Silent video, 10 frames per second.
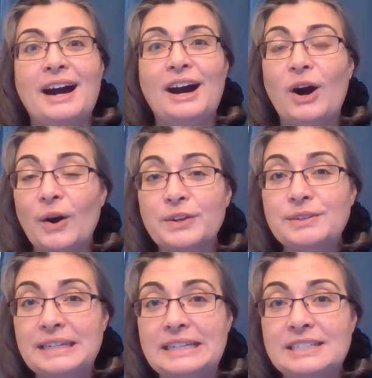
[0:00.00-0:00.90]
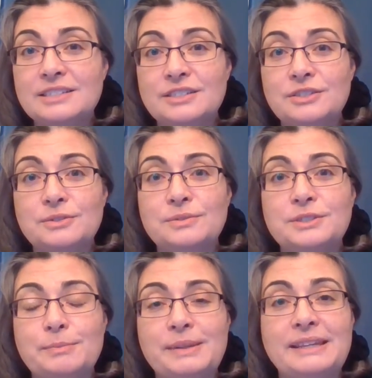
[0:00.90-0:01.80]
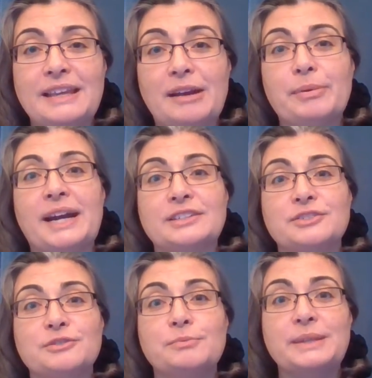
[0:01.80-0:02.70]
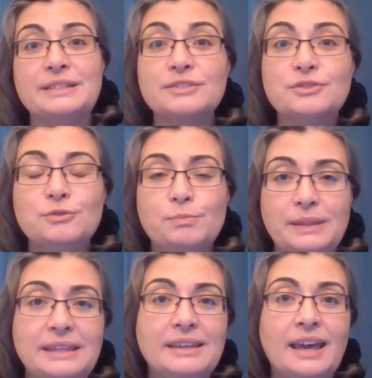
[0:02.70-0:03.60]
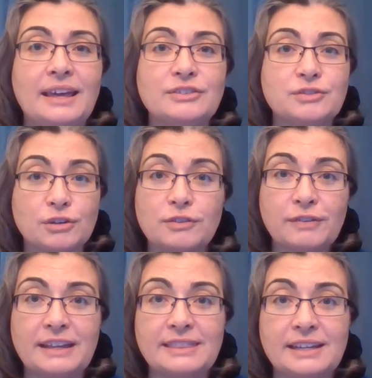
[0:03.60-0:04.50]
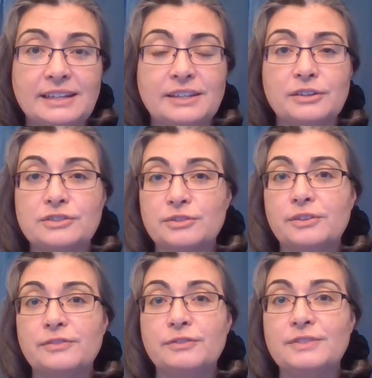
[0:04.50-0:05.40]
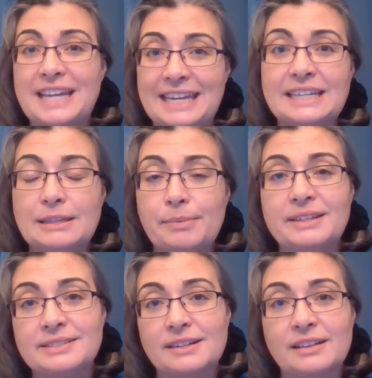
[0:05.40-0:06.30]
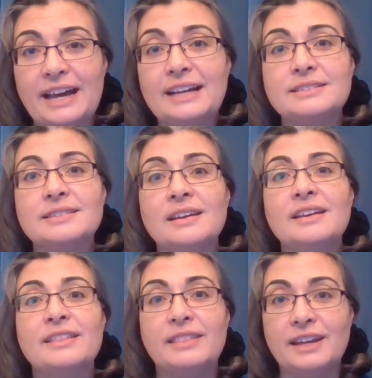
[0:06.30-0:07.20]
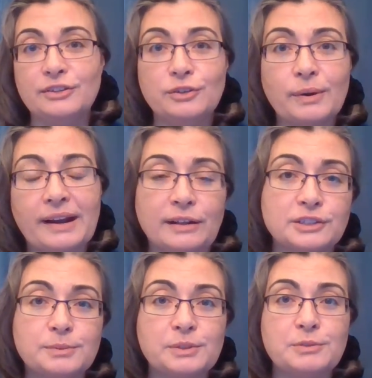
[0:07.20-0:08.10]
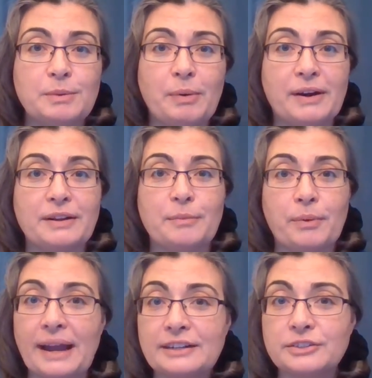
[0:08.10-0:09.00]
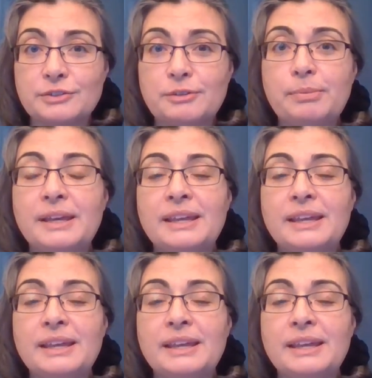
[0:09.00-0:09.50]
All you need to do to be in that practice group is to be a certified Theta healer. So if you've taken the basic class, then you are eligible to be part of the practice group.